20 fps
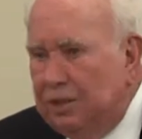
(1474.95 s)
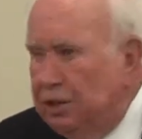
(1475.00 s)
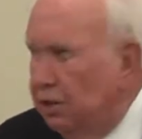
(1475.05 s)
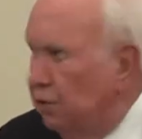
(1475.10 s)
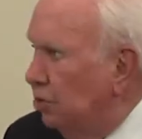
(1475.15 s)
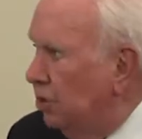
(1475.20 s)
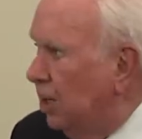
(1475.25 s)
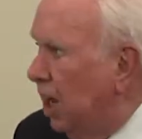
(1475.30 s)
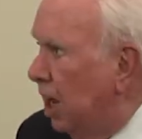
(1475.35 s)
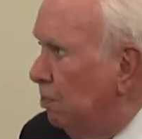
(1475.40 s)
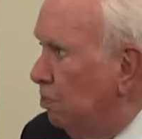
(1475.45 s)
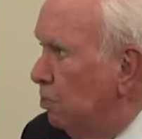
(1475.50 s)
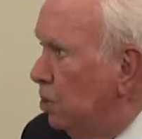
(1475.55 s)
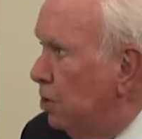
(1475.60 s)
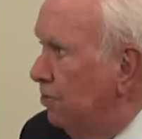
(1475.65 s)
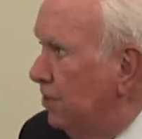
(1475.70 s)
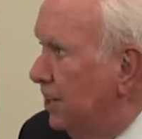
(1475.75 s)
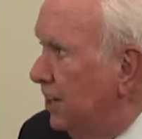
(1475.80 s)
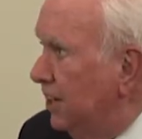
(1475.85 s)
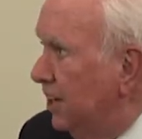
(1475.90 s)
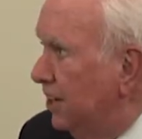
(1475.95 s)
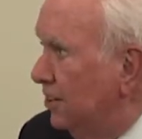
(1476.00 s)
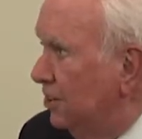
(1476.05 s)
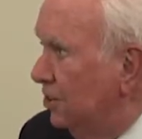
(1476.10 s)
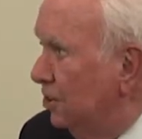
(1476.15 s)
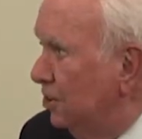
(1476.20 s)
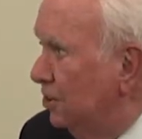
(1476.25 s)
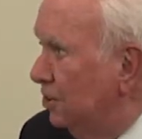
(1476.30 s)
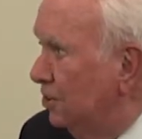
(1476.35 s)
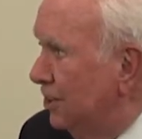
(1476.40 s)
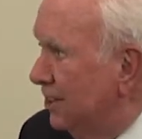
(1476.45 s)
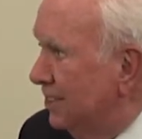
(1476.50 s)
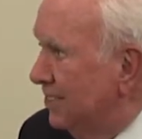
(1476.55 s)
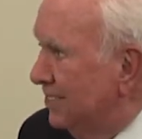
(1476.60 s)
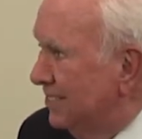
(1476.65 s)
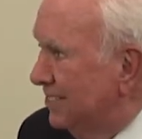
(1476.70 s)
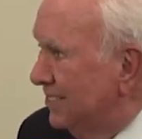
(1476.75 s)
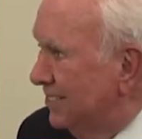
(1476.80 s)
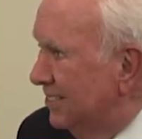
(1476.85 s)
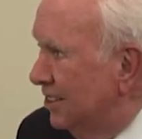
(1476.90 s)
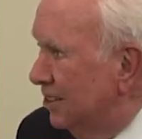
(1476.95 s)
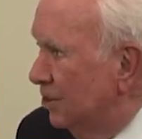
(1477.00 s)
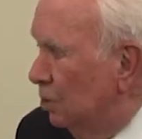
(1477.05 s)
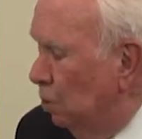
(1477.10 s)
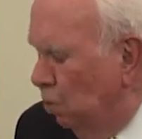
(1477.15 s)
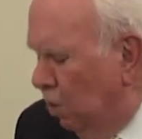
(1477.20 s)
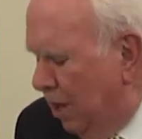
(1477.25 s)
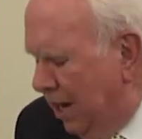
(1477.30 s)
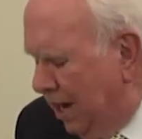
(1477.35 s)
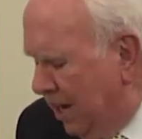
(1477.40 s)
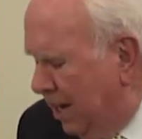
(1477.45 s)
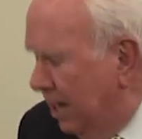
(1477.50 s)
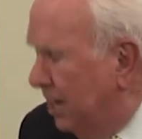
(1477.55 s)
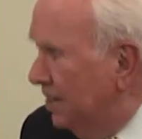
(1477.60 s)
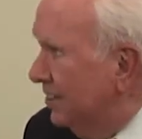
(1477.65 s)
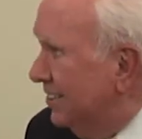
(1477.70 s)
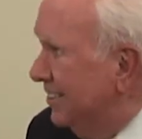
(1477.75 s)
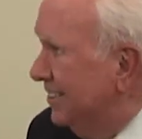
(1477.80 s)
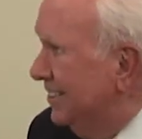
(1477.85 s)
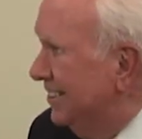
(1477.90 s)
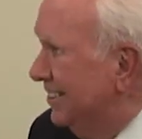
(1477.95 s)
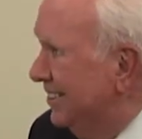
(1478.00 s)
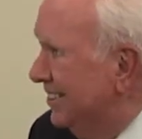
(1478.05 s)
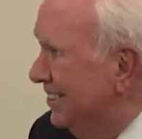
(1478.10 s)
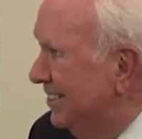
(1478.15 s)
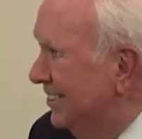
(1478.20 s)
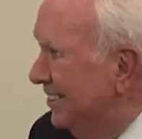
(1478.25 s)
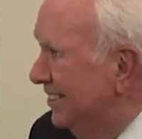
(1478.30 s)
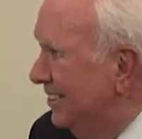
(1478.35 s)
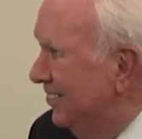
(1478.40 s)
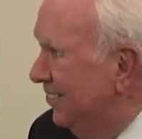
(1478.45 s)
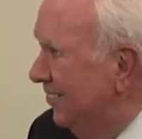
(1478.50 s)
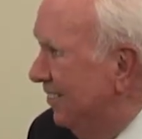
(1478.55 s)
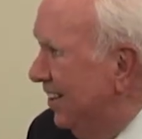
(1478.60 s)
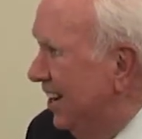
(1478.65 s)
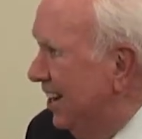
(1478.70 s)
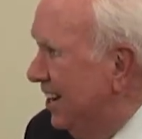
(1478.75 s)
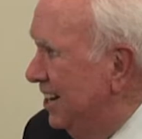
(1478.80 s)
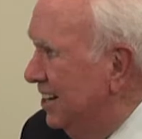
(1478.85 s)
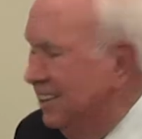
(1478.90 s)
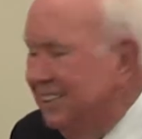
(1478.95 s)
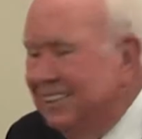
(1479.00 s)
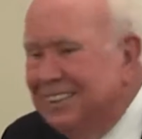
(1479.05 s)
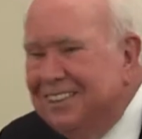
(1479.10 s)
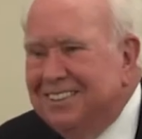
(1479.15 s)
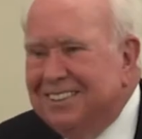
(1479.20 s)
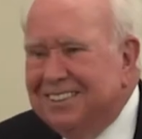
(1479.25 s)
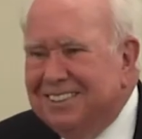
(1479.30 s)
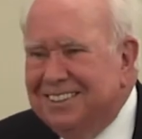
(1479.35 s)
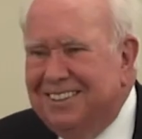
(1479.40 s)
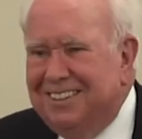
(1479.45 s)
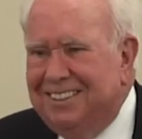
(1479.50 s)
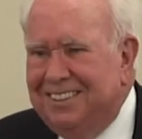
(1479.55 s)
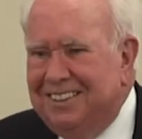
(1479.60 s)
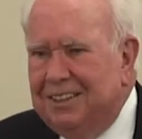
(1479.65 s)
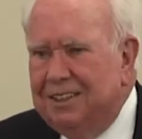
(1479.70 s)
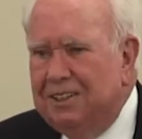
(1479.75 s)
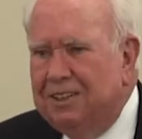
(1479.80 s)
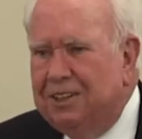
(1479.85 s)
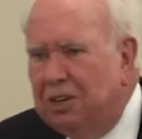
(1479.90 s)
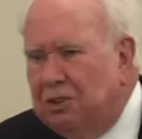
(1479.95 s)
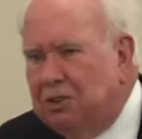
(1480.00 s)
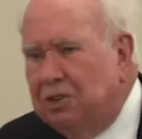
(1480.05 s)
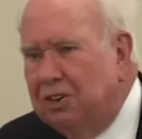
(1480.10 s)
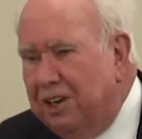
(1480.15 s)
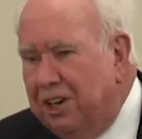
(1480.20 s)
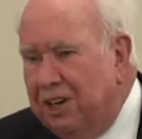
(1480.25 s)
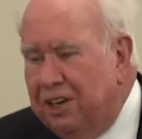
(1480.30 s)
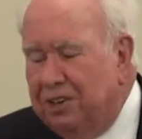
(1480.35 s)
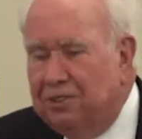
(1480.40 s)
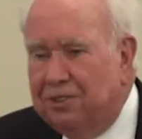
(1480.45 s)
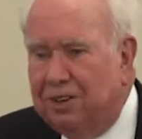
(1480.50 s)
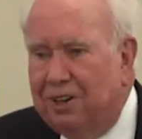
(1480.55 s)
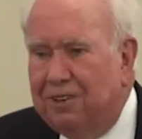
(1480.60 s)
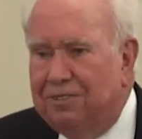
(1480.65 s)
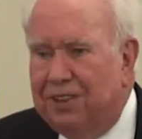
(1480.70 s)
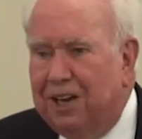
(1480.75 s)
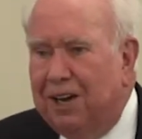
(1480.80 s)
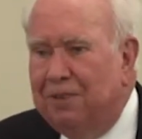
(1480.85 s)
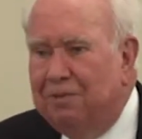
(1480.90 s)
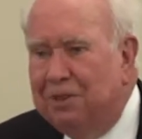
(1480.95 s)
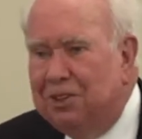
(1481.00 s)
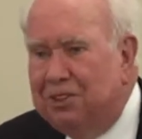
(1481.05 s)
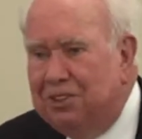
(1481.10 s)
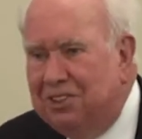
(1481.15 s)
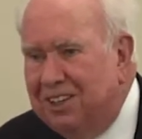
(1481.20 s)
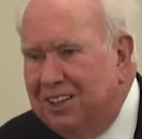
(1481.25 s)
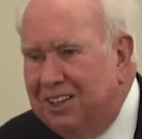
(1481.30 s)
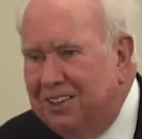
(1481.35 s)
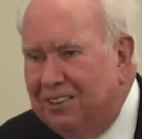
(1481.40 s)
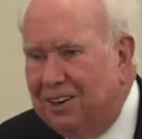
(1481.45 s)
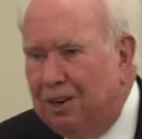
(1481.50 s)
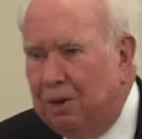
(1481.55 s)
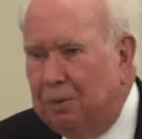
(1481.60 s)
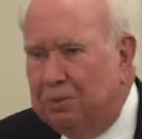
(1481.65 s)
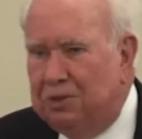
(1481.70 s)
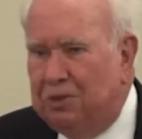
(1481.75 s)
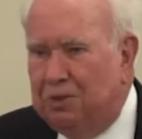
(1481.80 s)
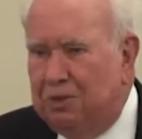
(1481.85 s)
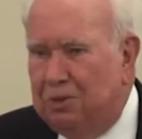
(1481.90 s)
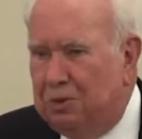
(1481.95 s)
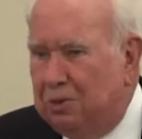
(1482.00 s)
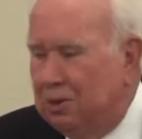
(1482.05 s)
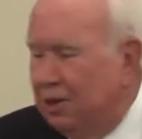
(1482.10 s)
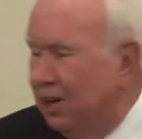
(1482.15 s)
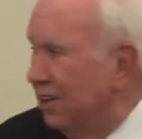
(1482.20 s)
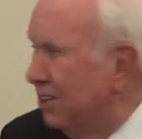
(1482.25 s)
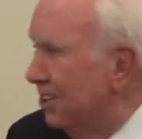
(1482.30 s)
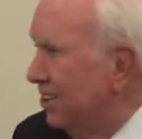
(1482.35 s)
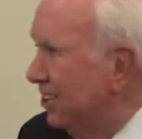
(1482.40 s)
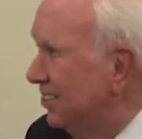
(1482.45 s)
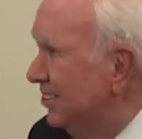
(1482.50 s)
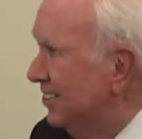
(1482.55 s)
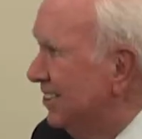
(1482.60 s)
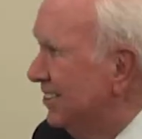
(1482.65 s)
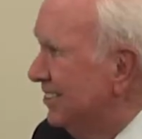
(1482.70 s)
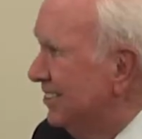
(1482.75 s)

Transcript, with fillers: Stop moving it, you. Wait, wait. Get your hands off that machine or I'll drill you.